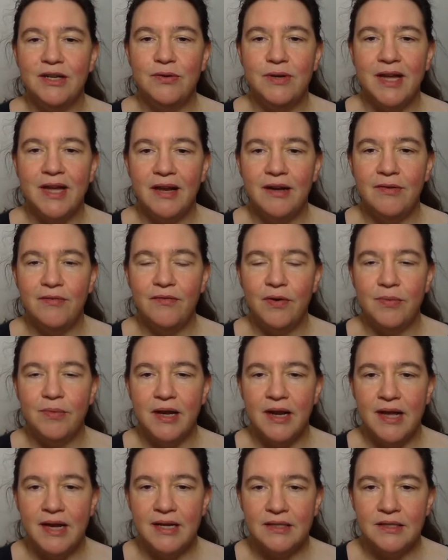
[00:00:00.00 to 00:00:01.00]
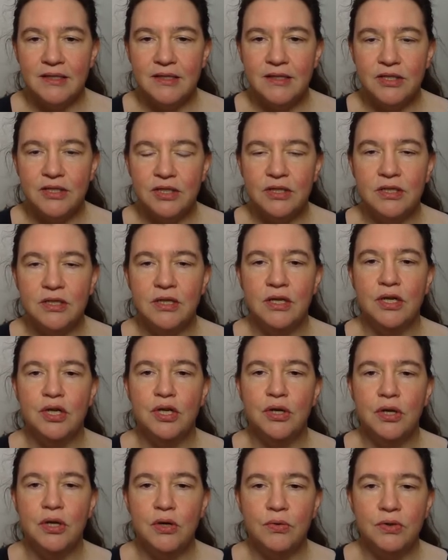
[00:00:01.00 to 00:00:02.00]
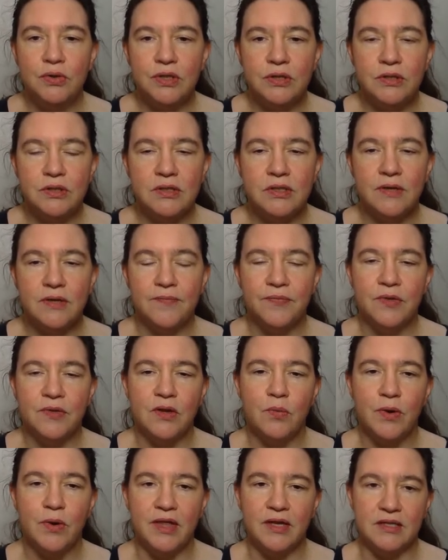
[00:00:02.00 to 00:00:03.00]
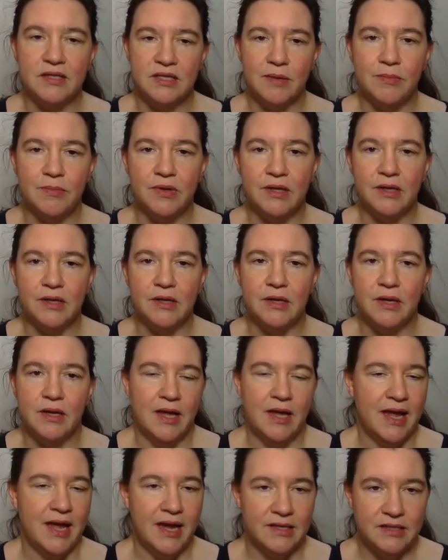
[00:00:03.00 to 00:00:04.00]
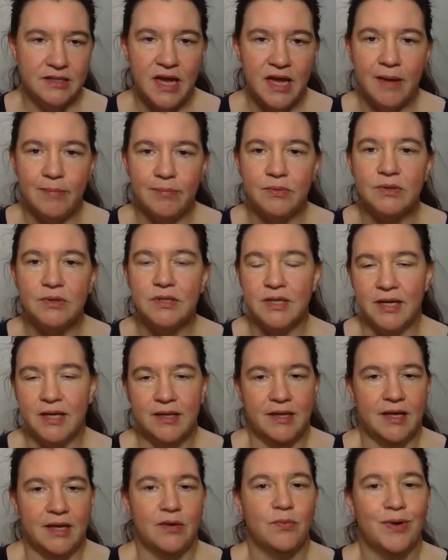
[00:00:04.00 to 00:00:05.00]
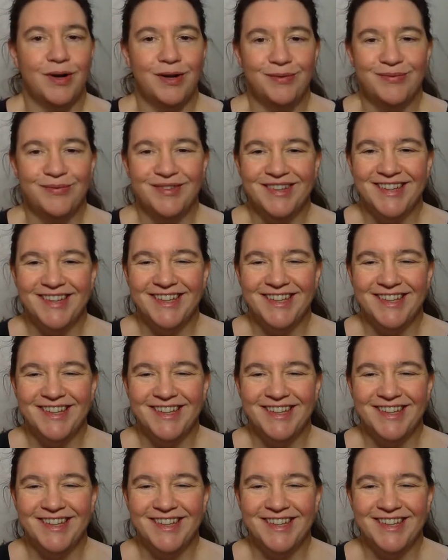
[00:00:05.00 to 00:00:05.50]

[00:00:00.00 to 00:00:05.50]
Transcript: you can, from the last digit, notice whether something has happened, and then, well,